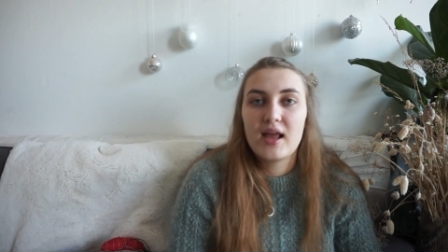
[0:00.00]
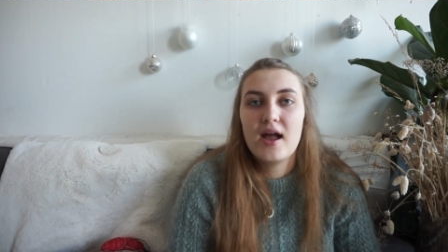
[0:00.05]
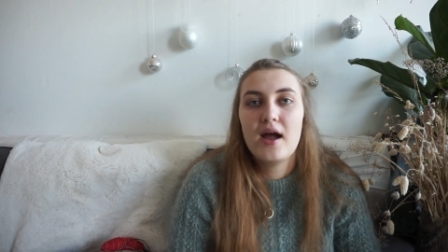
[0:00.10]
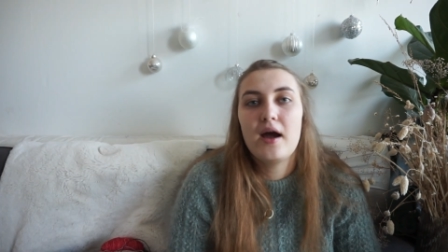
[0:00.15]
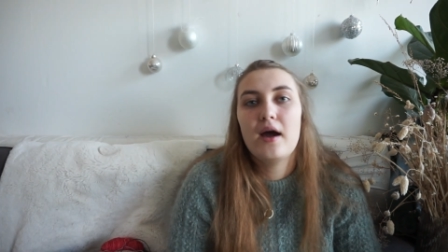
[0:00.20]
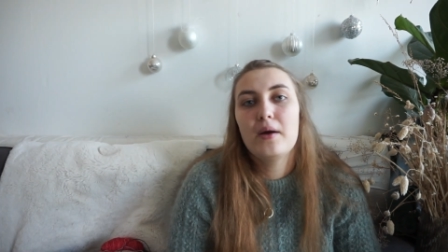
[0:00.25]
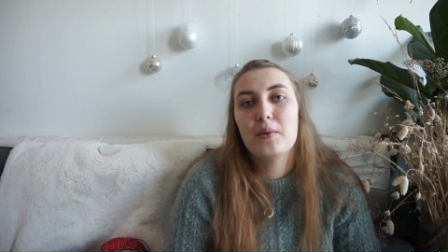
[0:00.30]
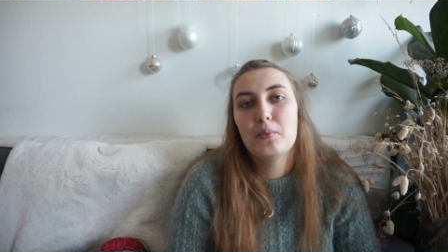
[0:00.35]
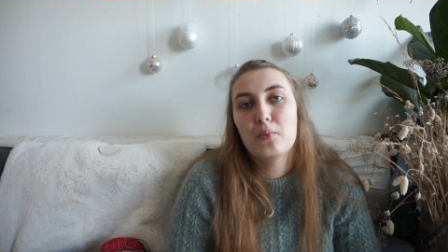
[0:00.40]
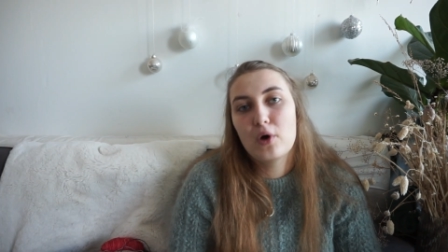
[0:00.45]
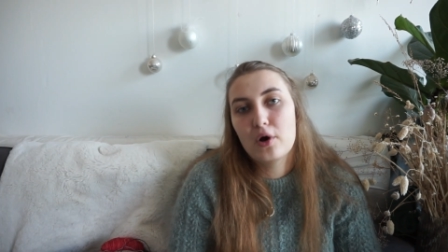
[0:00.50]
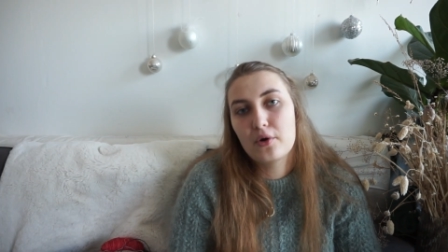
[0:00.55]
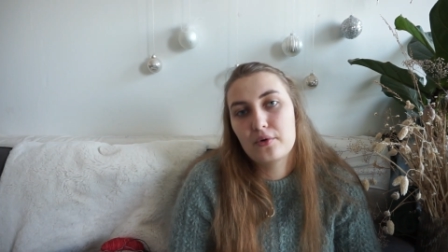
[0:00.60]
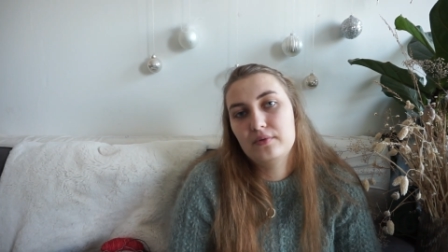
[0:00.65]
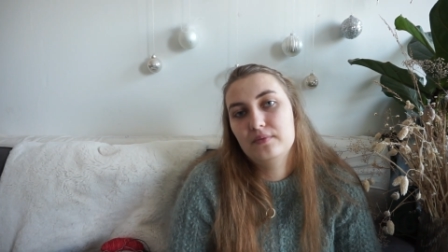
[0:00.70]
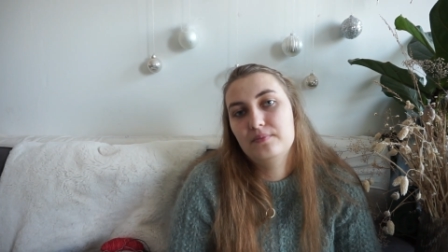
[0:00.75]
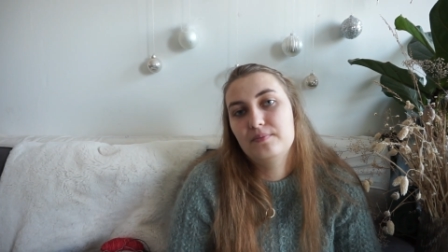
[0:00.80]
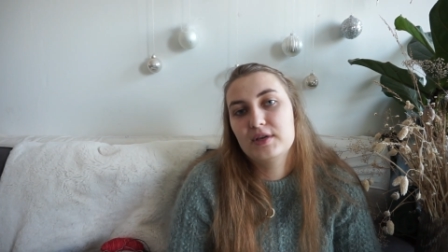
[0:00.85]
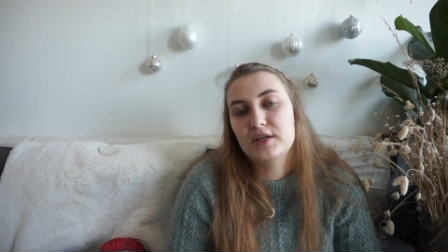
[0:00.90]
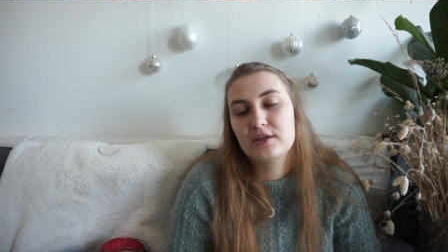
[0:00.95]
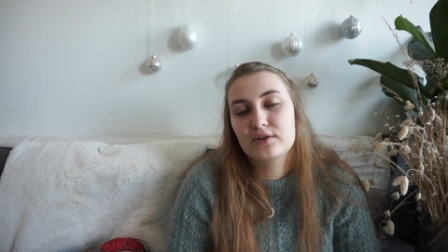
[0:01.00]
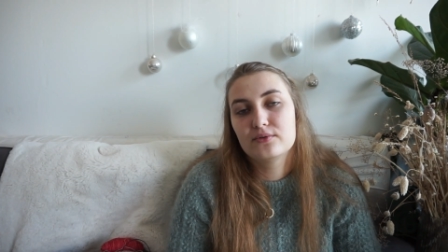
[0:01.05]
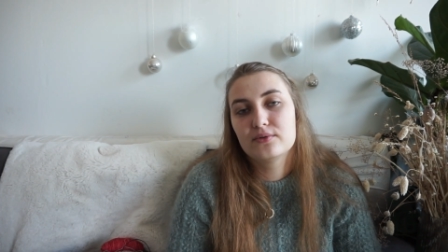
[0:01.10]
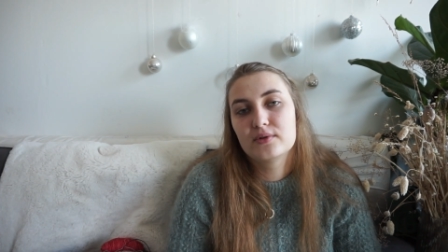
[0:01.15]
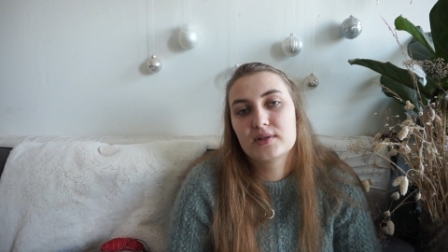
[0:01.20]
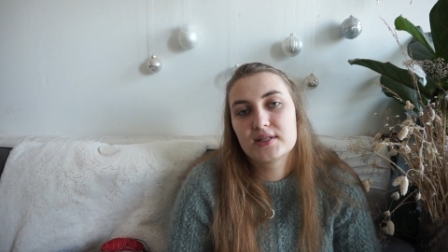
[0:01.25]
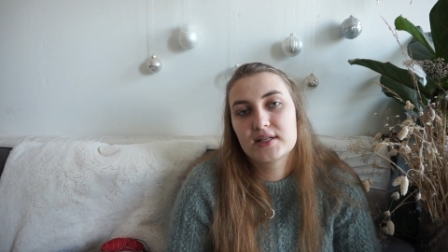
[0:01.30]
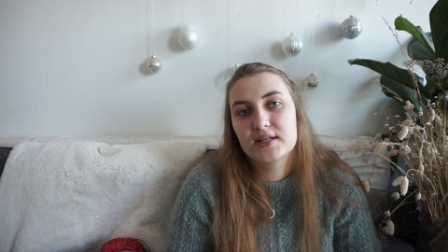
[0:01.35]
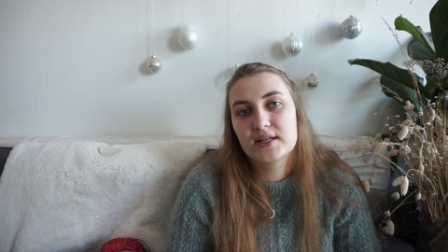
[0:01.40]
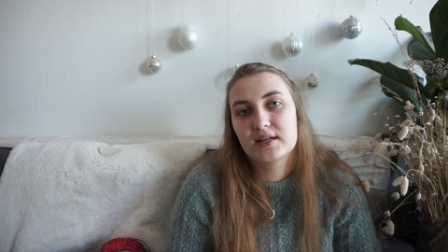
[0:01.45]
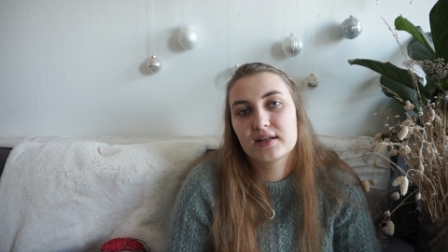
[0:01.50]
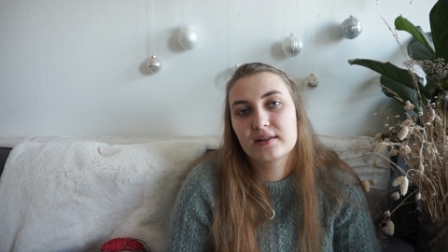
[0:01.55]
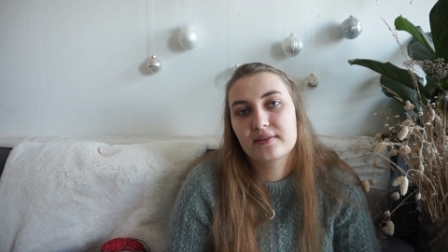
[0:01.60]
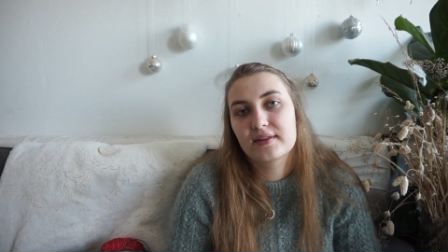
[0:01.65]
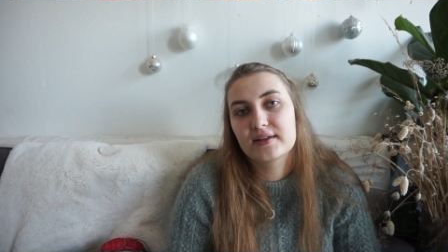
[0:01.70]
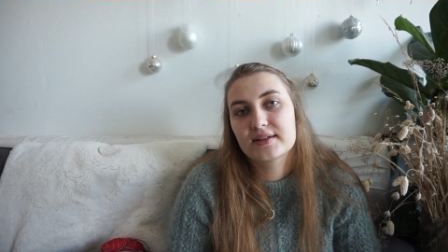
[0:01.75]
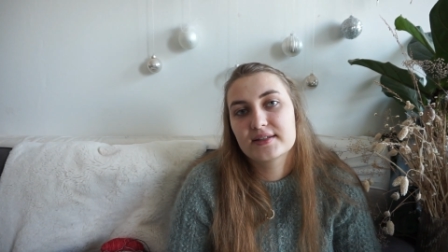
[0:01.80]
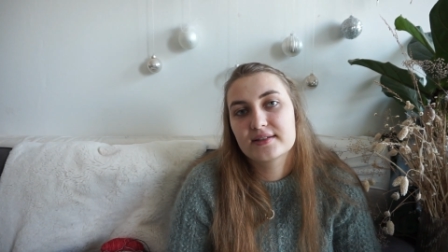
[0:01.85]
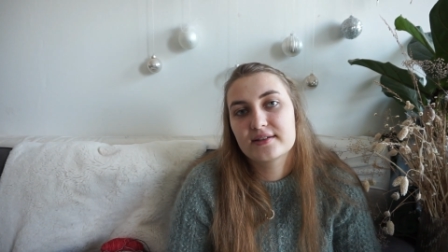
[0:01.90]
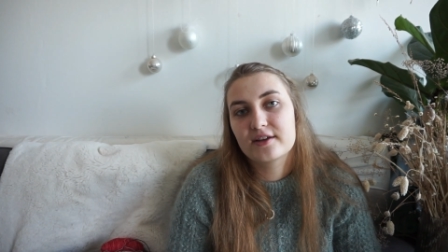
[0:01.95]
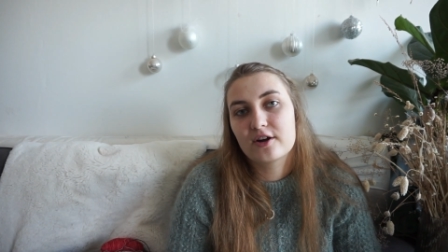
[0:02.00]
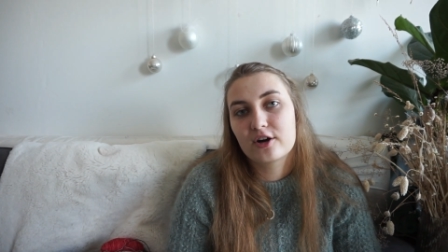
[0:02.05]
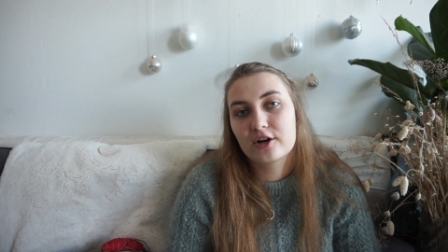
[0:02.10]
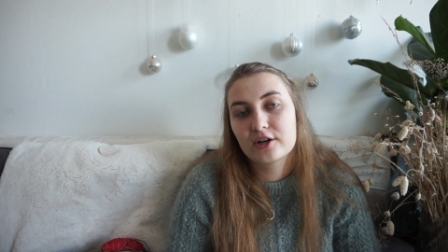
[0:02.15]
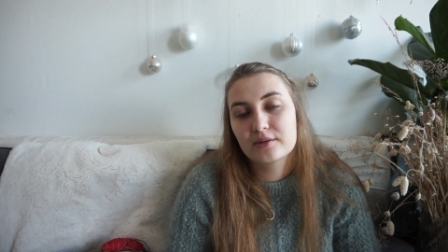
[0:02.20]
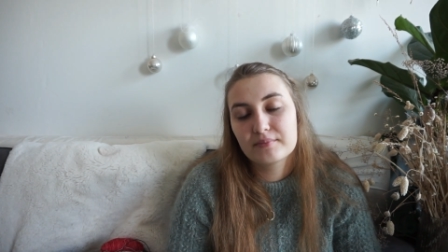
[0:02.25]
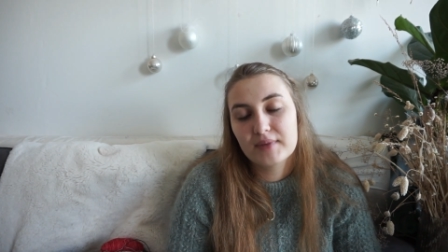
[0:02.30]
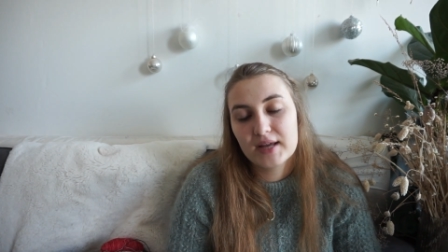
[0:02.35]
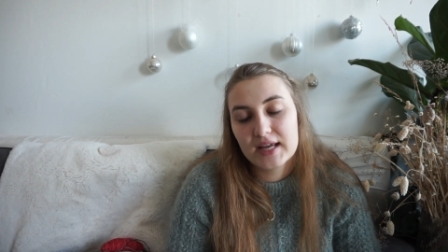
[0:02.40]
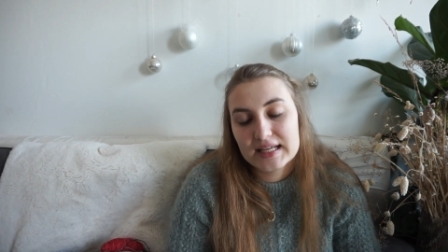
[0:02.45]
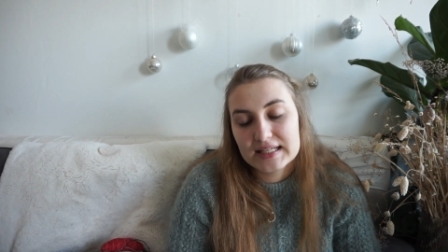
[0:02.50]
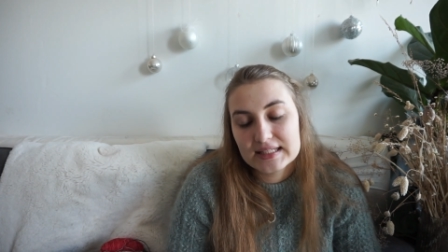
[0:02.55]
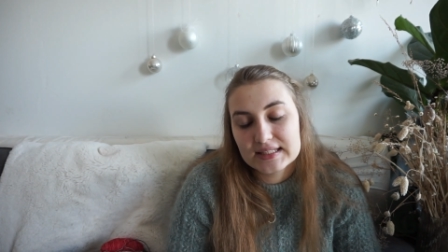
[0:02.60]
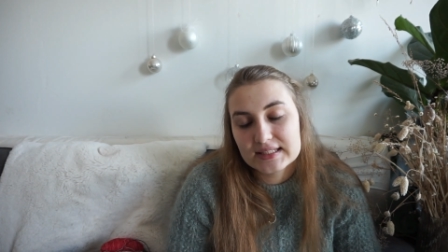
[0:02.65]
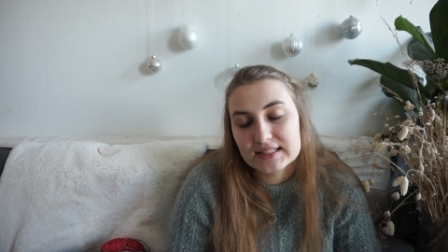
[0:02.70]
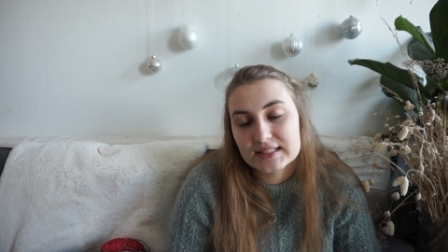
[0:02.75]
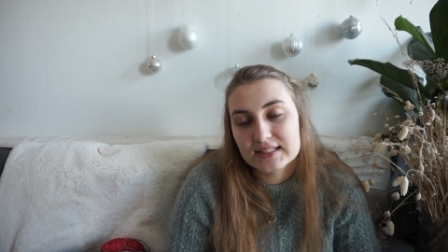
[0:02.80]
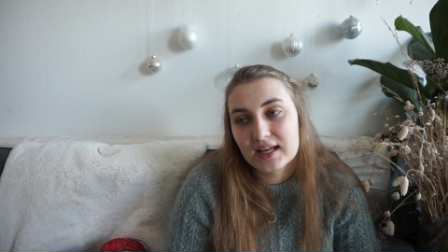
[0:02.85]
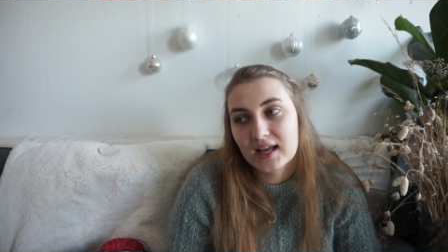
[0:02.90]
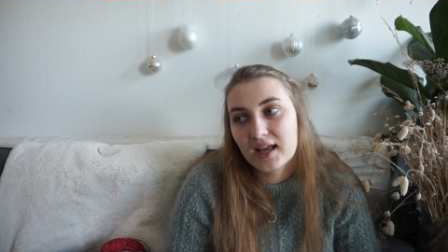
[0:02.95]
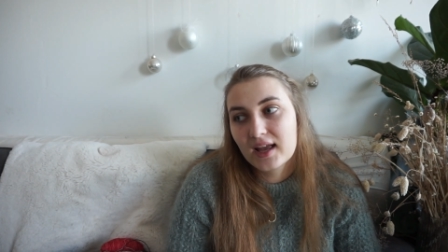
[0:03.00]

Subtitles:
I won't be using this yarn base